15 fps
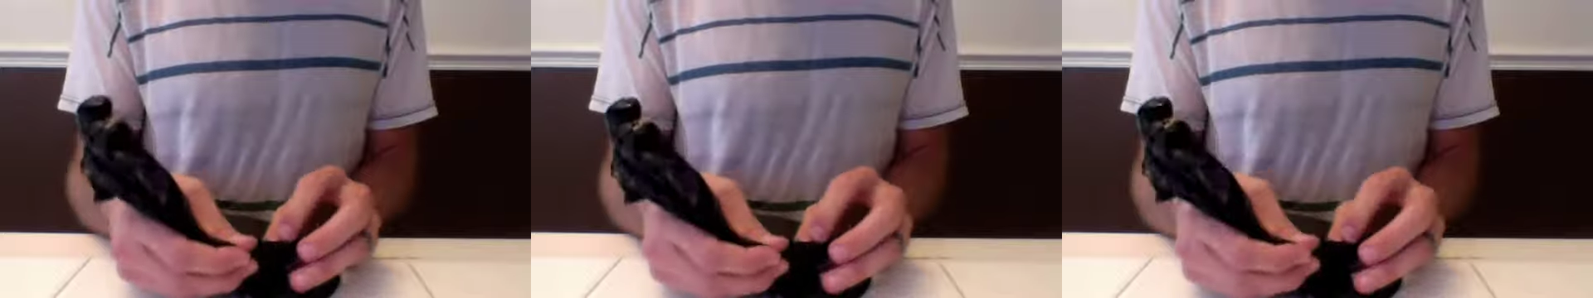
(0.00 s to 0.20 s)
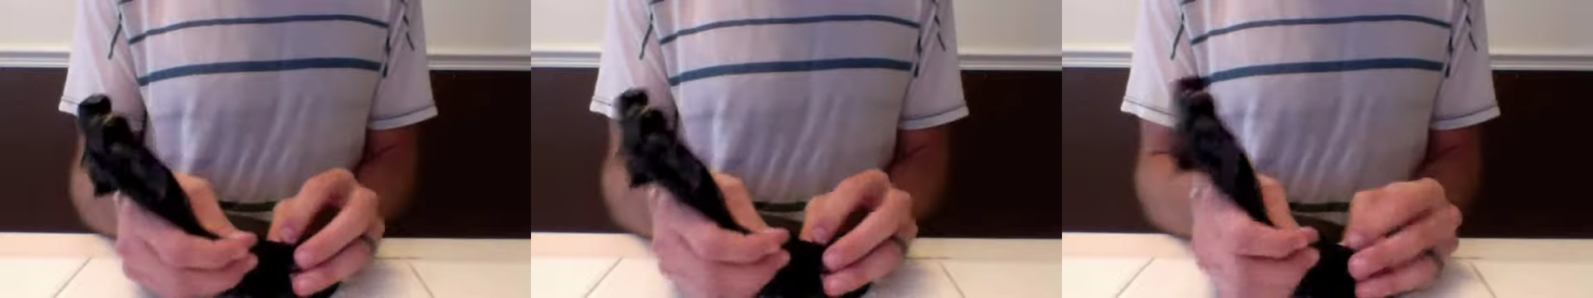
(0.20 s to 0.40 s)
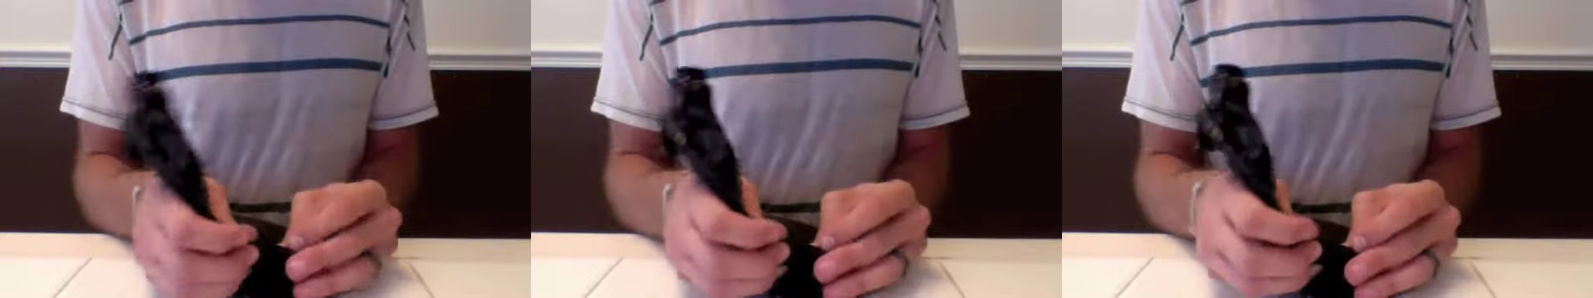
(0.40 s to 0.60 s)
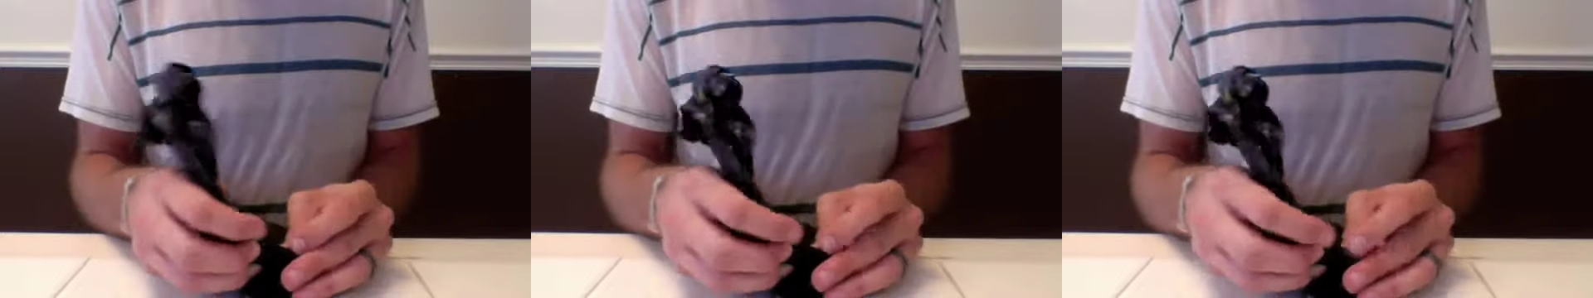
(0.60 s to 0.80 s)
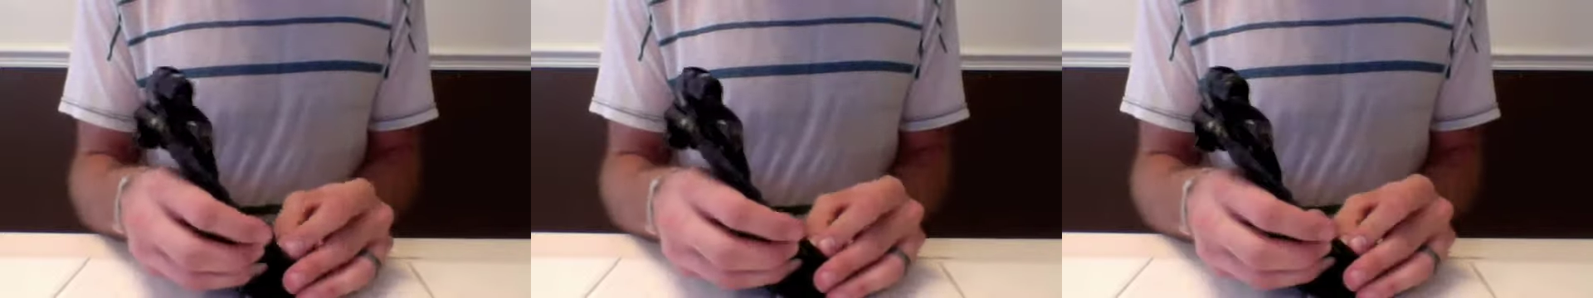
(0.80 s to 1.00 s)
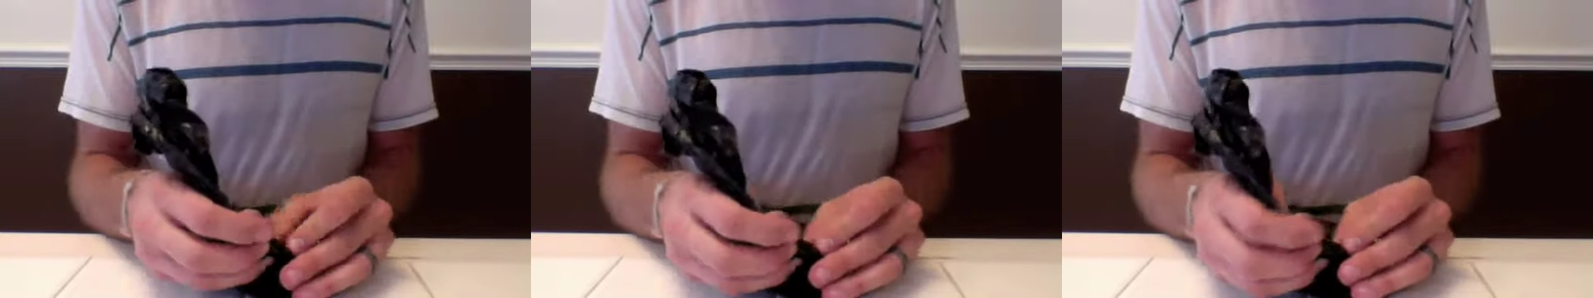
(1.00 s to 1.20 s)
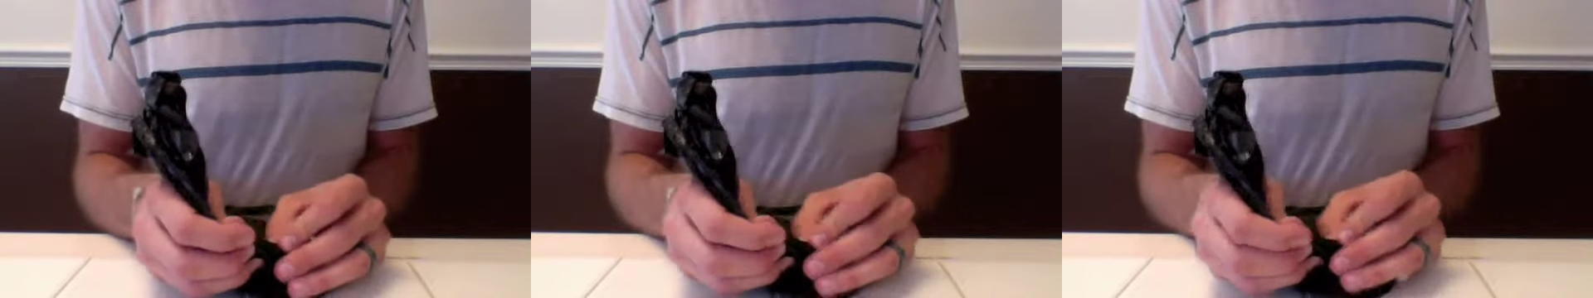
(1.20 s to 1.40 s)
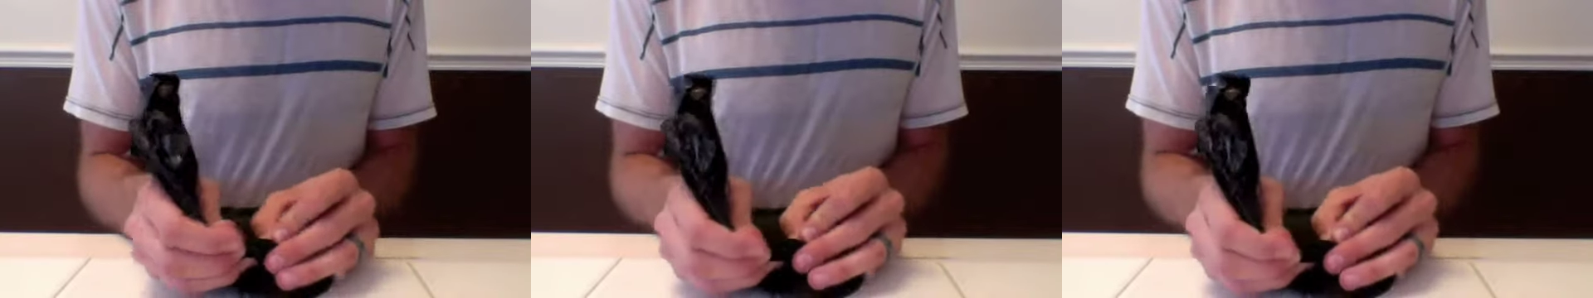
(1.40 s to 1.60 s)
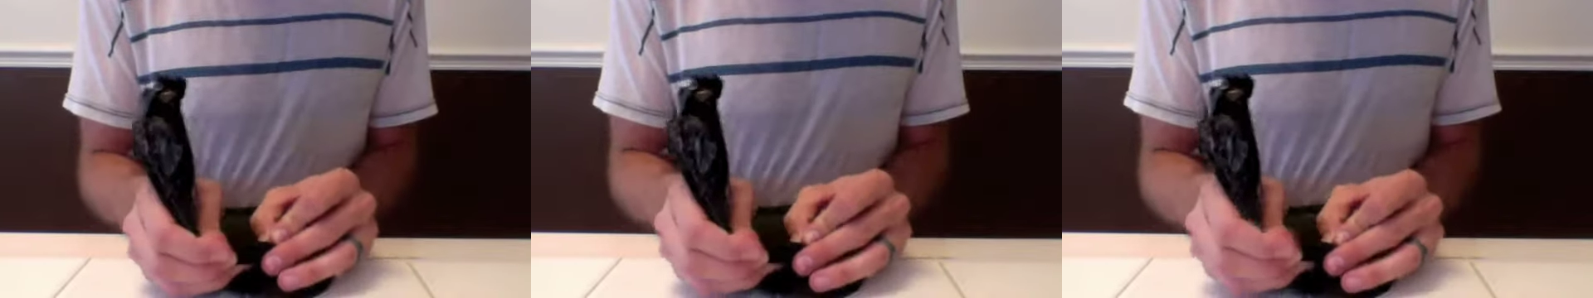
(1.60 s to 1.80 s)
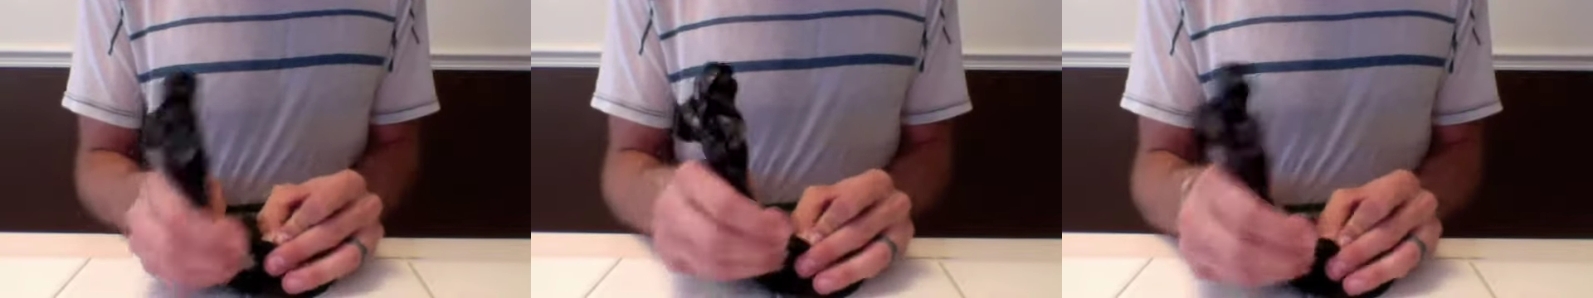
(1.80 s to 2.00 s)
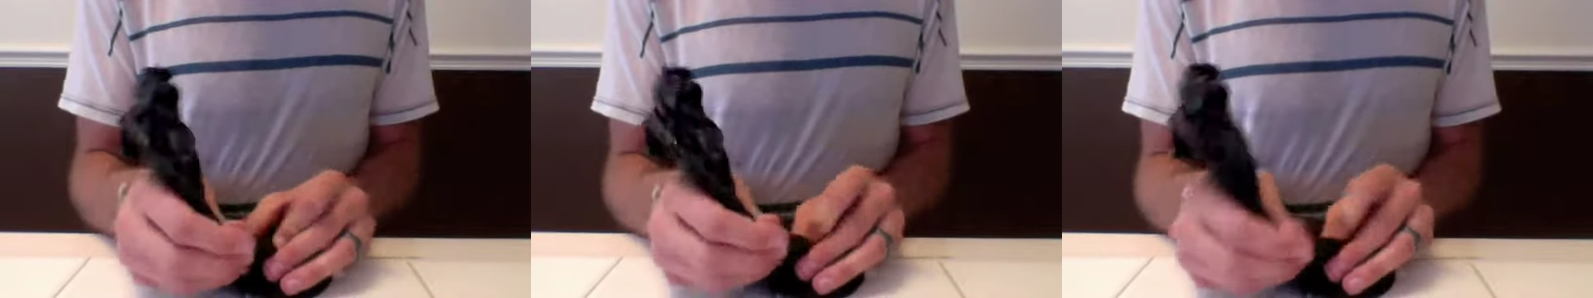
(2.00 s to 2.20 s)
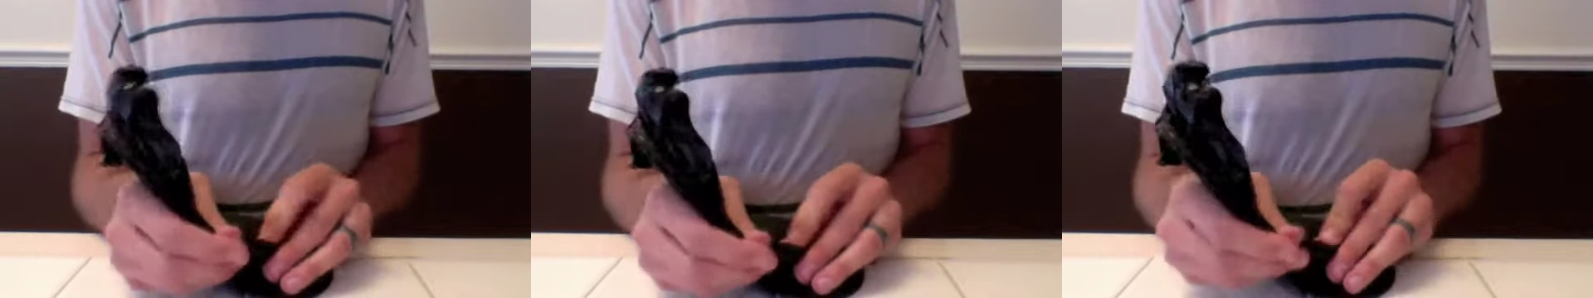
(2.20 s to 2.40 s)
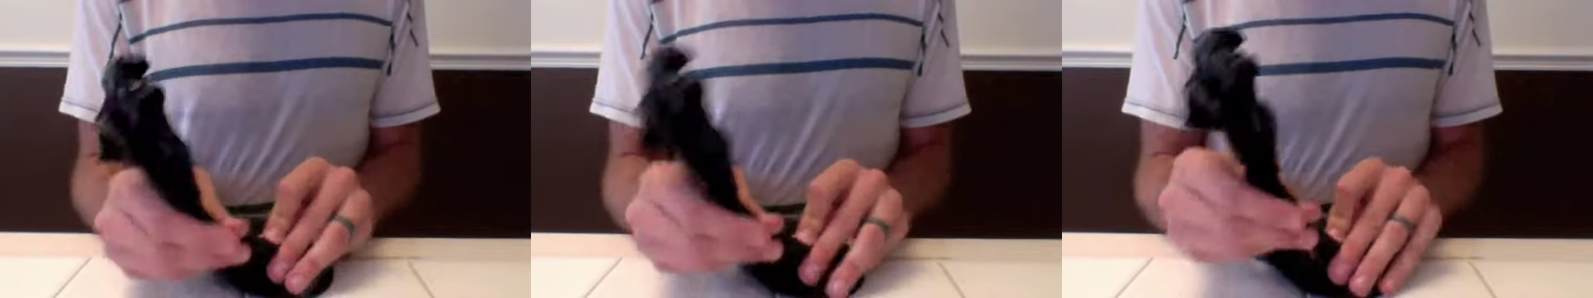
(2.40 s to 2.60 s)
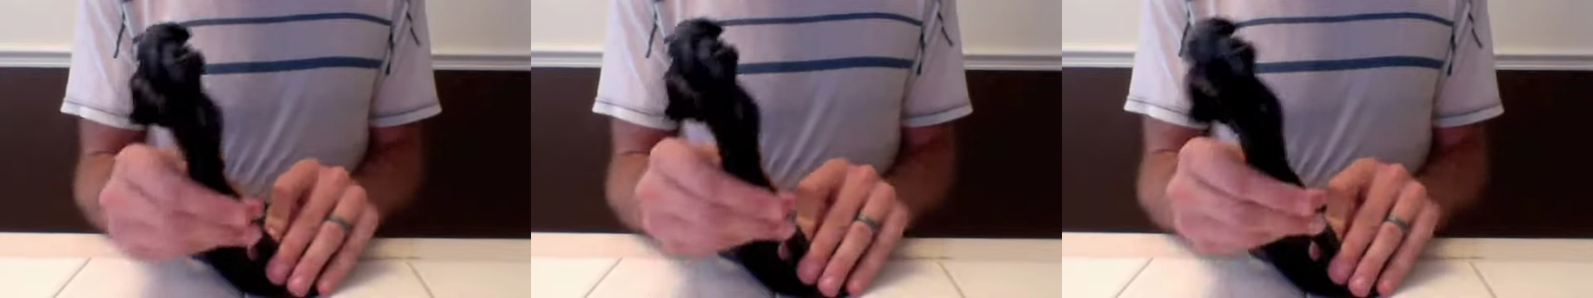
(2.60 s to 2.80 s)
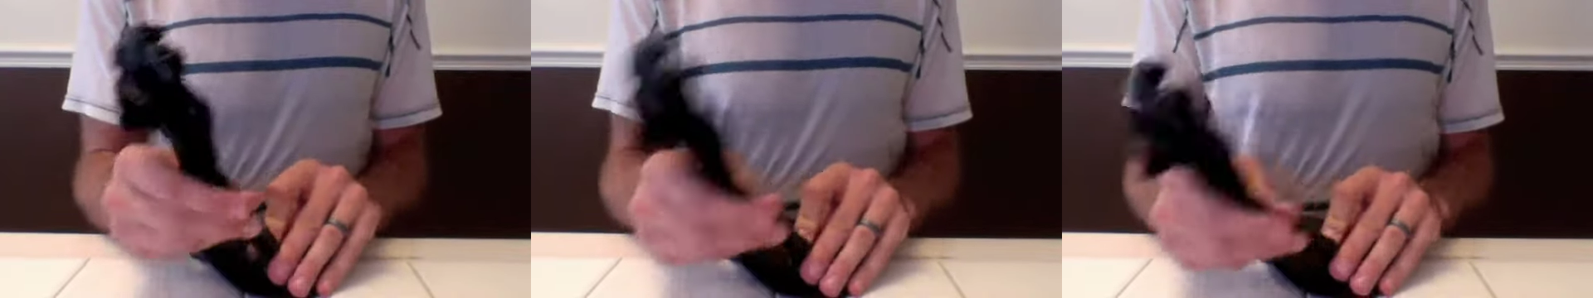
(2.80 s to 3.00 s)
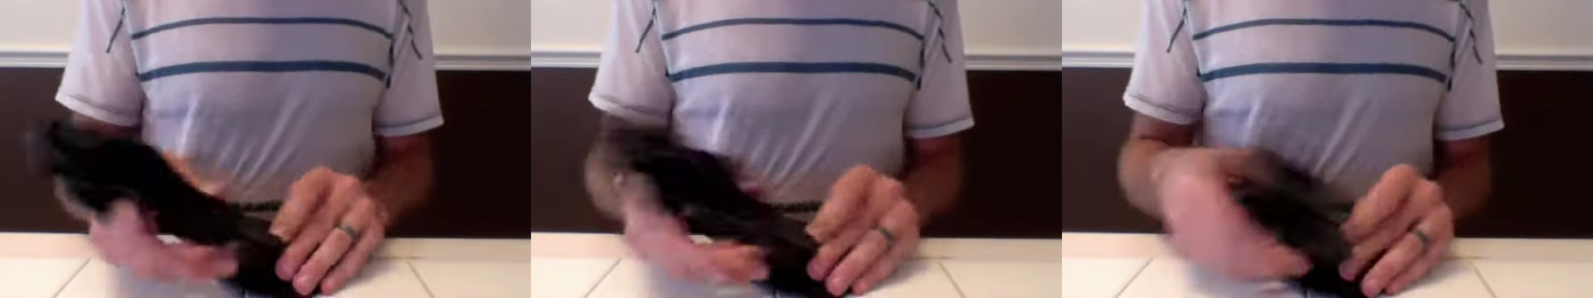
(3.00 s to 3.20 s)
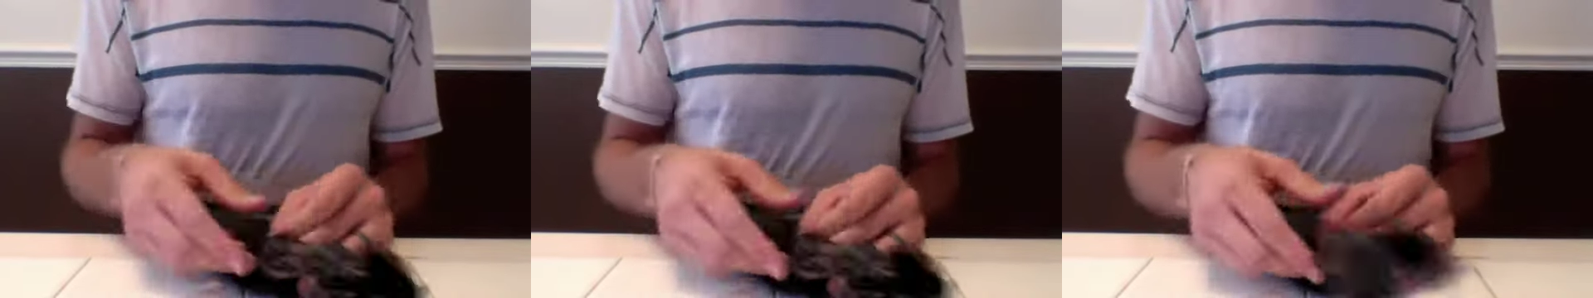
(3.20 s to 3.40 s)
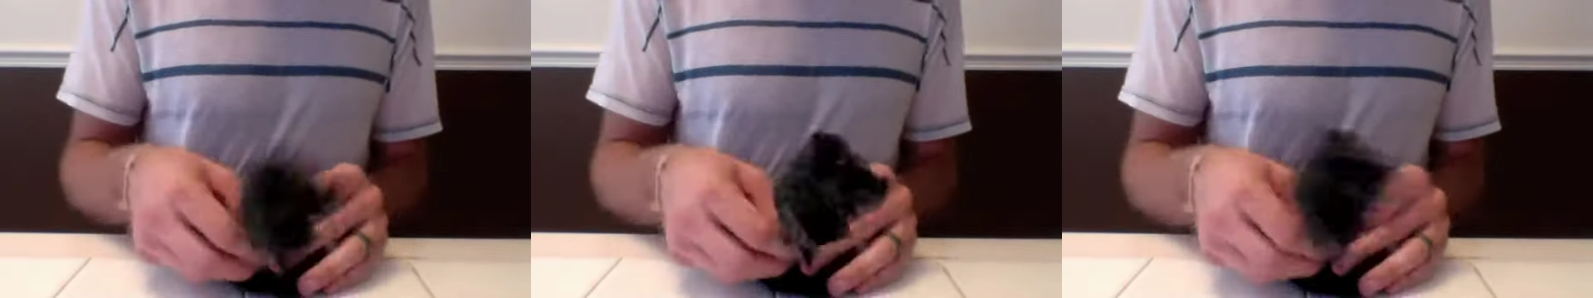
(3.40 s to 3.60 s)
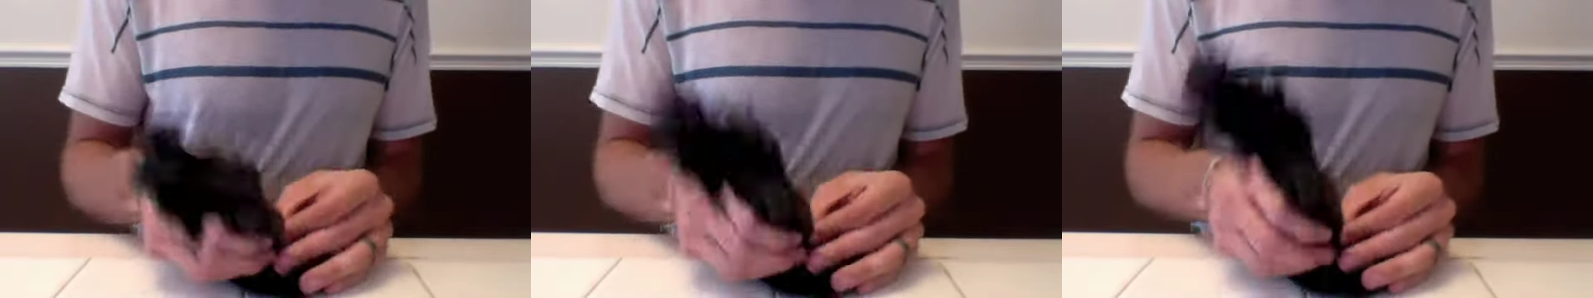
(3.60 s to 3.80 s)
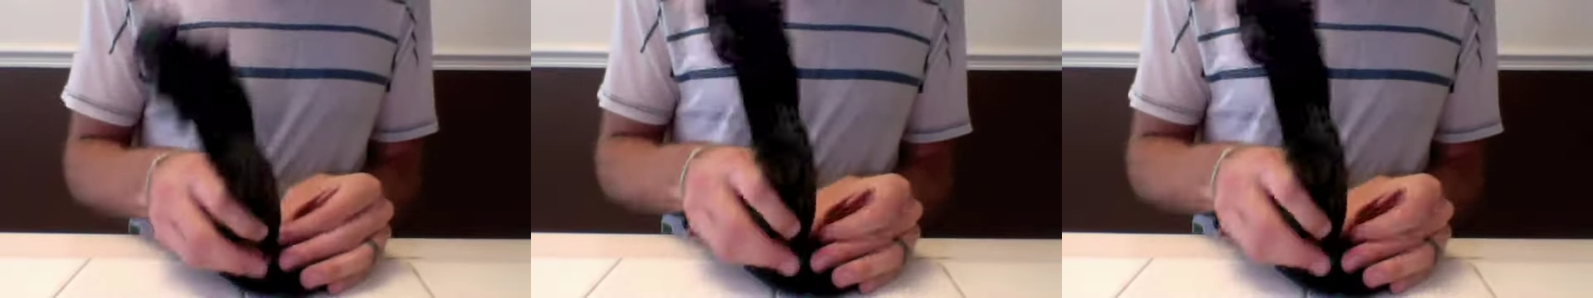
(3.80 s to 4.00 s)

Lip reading: (no speaker visible)